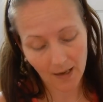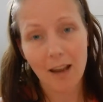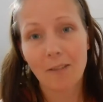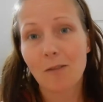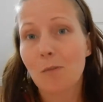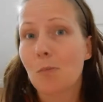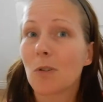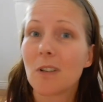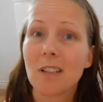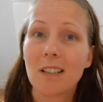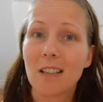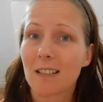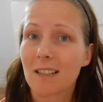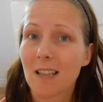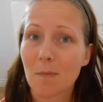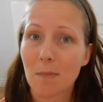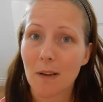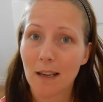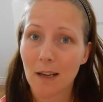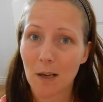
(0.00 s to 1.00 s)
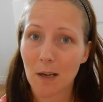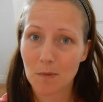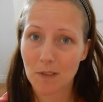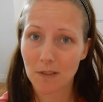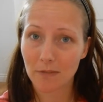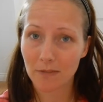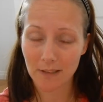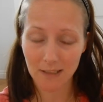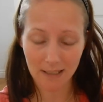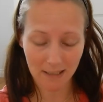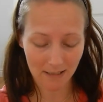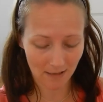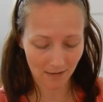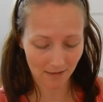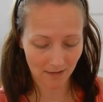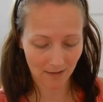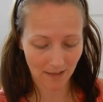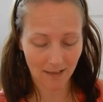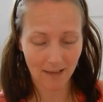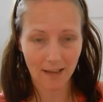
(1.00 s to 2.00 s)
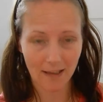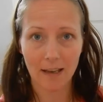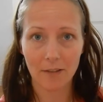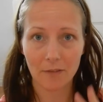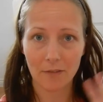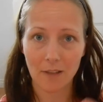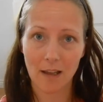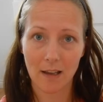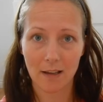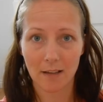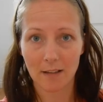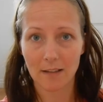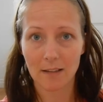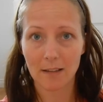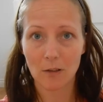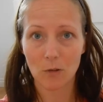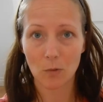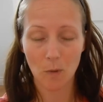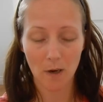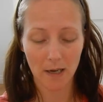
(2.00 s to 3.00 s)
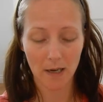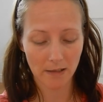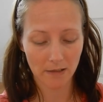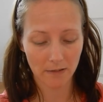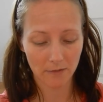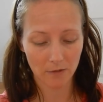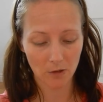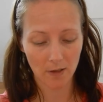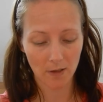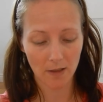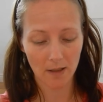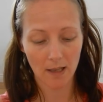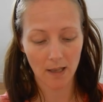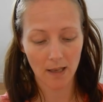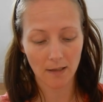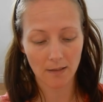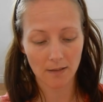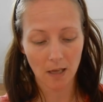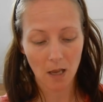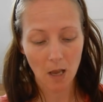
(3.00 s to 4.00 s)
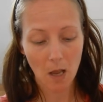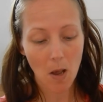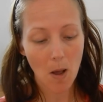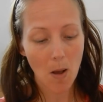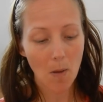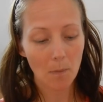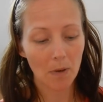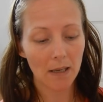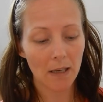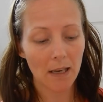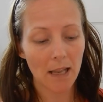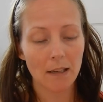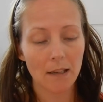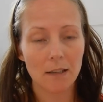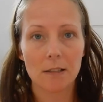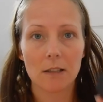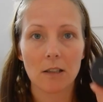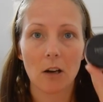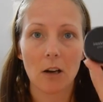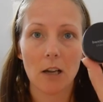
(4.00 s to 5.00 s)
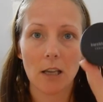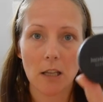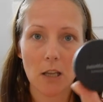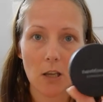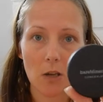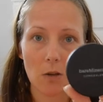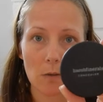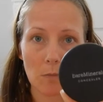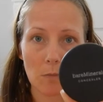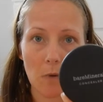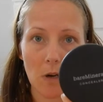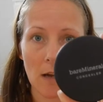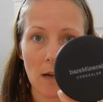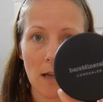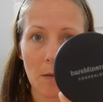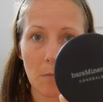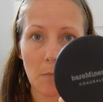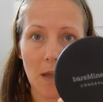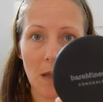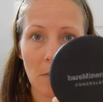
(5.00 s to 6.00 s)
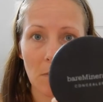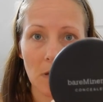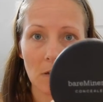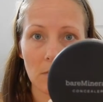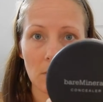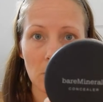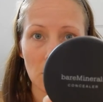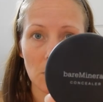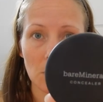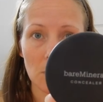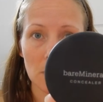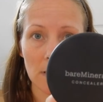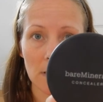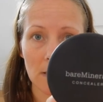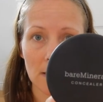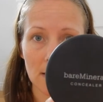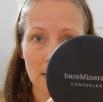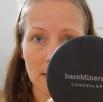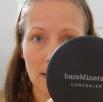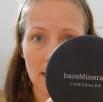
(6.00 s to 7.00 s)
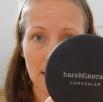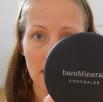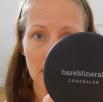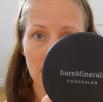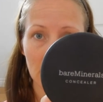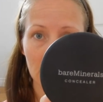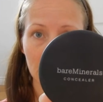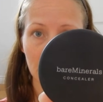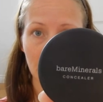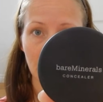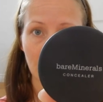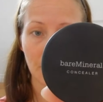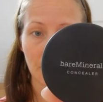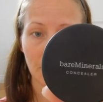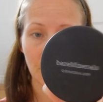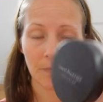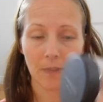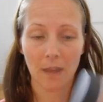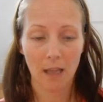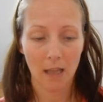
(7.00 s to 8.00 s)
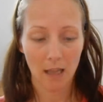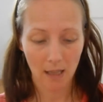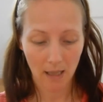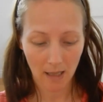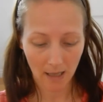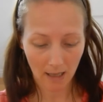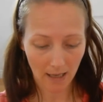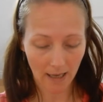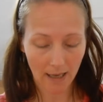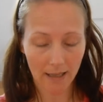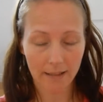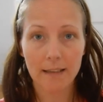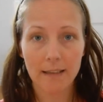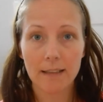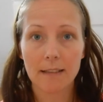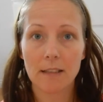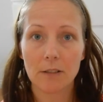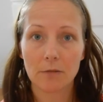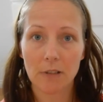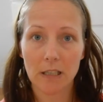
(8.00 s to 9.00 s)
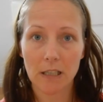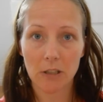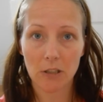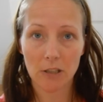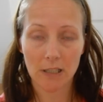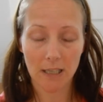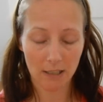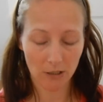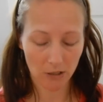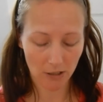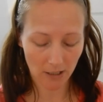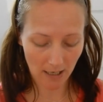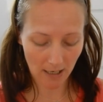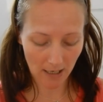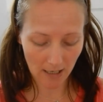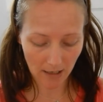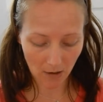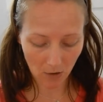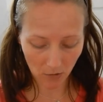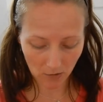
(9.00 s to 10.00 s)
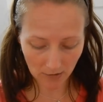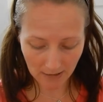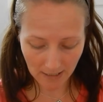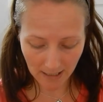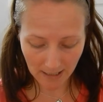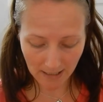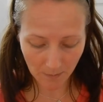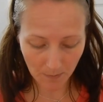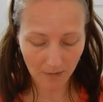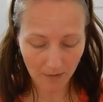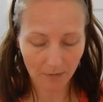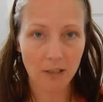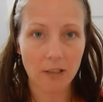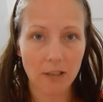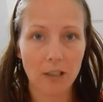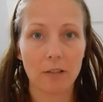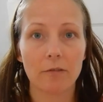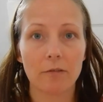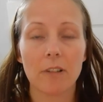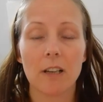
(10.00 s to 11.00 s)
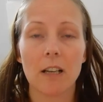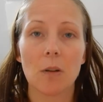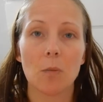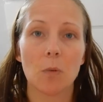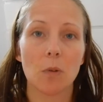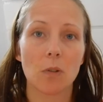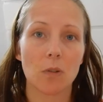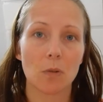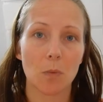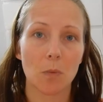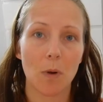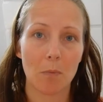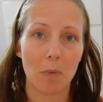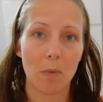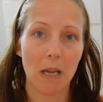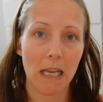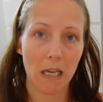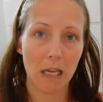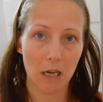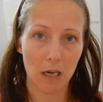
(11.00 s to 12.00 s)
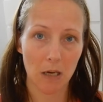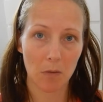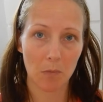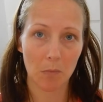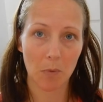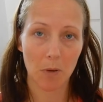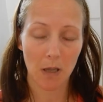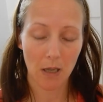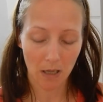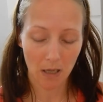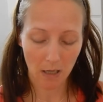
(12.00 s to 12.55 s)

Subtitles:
everybody does their makeup differently, doesn't they? They have their little ways of doing things. But next I use my Bare Minerals concealer, and this is really good actually on days where I don't really want to wear makeup,